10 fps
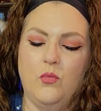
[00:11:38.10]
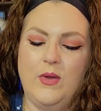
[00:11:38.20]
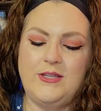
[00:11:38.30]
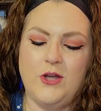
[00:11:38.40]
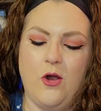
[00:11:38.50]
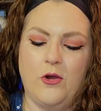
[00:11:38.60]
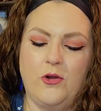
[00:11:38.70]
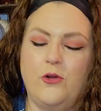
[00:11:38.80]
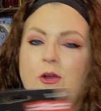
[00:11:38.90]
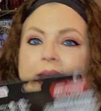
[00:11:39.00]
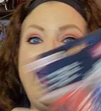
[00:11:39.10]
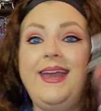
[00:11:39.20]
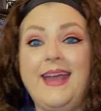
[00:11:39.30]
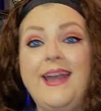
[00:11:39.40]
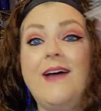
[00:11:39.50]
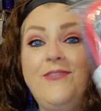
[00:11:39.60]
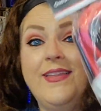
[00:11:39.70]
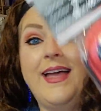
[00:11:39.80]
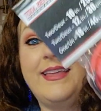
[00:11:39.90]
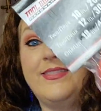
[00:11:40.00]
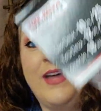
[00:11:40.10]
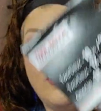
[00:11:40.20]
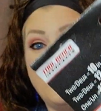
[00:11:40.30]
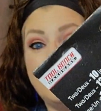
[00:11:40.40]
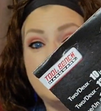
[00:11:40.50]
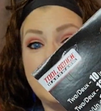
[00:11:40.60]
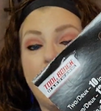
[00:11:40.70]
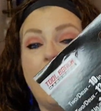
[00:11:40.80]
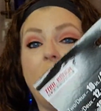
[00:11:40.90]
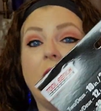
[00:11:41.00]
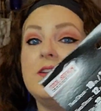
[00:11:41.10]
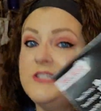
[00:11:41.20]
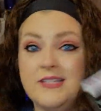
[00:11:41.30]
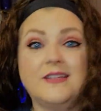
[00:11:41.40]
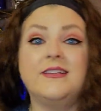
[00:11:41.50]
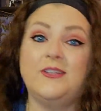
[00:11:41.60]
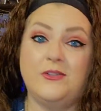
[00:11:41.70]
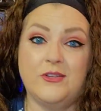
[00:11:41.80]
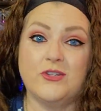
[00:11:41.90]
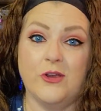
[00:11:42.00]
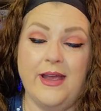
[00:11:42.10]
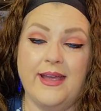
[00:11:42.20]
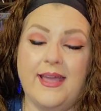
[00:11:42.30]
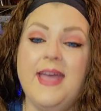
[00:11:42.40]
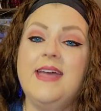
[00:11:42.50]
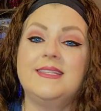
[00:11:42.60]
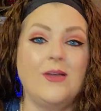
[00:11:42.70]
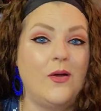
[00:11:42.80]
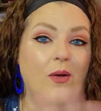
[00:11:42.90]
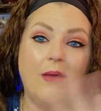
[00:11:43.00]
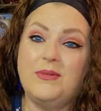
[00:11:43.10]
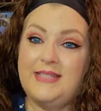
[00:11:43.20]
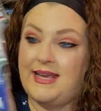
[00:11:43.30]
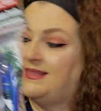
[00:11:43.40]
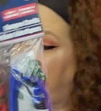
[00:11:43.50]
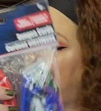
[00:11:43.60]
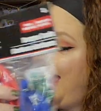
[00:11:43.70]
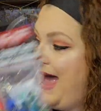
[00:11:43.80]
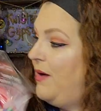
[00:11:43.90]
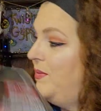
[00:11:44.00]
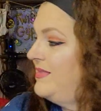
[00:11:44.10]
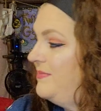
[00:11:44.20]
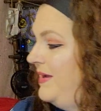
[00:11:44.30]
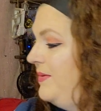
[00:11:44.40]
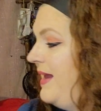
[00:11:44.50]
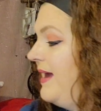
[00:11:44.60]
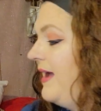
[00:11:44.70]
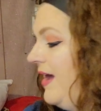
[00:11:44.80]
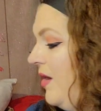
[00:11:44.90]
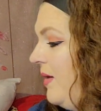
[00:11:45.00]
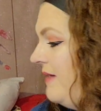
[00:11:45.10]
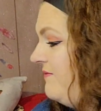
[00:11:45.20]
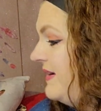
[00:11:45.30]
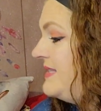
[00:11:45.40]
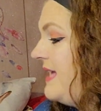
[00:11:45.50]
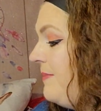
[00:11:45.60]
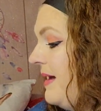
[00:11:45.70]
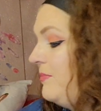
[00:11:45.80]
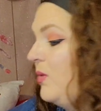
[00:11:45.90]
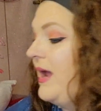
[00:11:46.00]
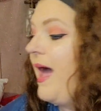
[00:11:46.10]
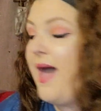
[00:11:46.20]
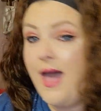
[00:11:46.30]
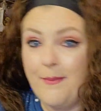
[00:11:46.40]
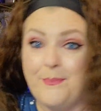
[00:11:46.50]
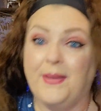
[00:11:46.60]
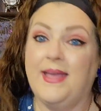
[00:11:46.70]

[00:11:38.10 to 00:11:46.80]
which are green and I feel like those are just going to do the trick. So I'm going to take these out with me when I go and fix that bad boy up